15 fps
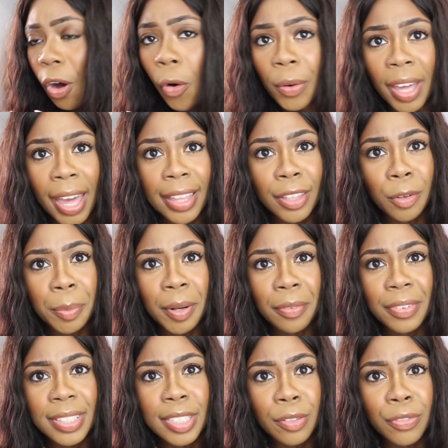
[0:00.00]
Okay, a little bit
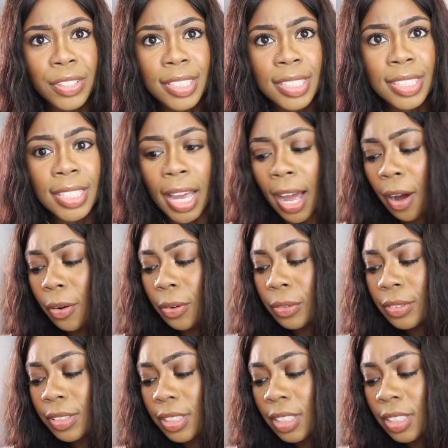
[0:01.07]
of a different sound.